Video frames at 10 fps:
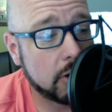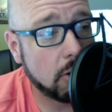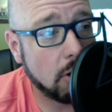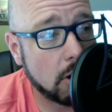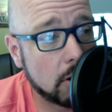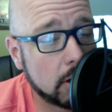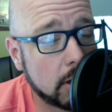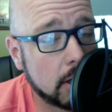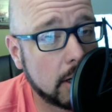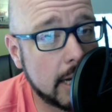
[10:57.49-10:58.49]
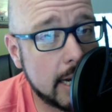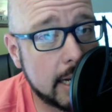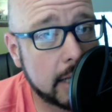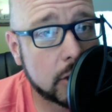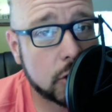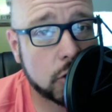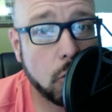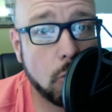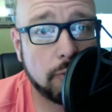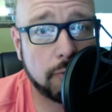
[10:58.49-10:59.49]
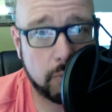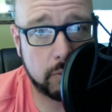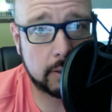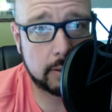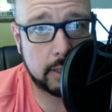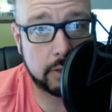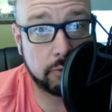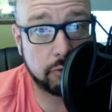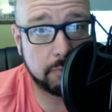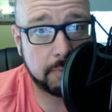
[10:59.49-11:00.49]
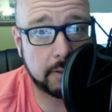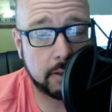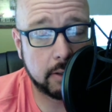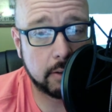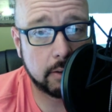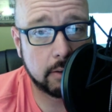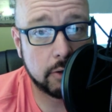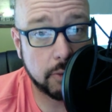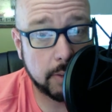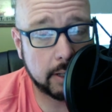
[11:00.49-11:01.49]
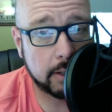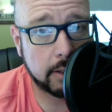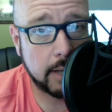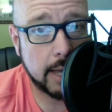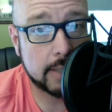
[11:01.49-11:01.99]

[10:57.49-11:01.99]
heart, eating the soul food that you should be doing as